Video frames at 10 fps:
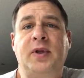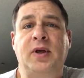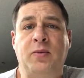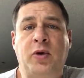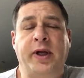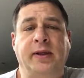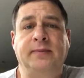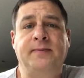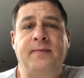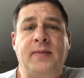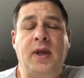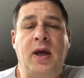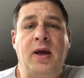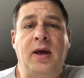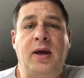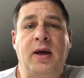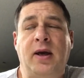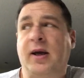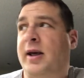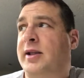Good morning.
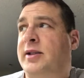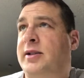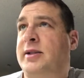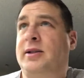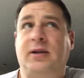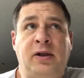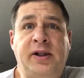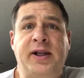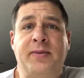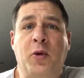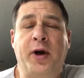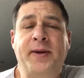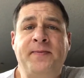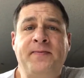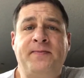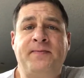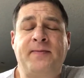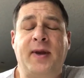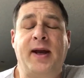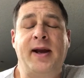It's early in the morning.
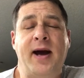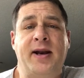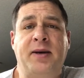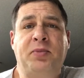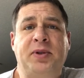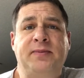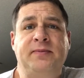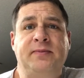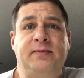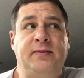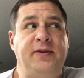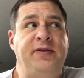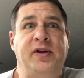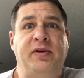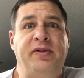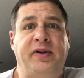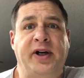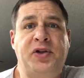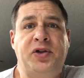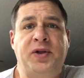I got up, feel
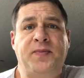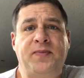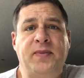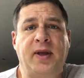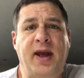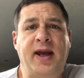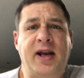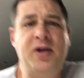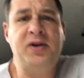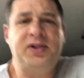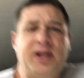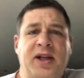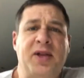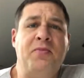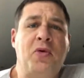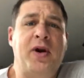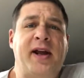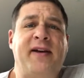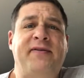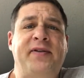refreshed, and I noticed that in the
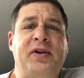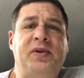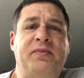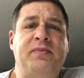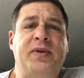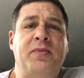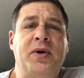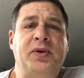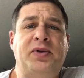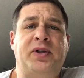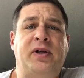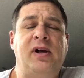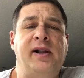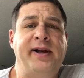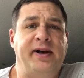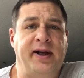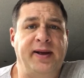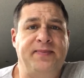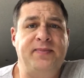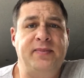morning I feel the most
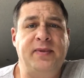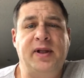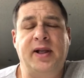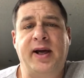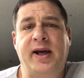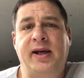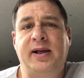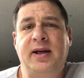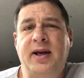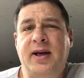clarity, like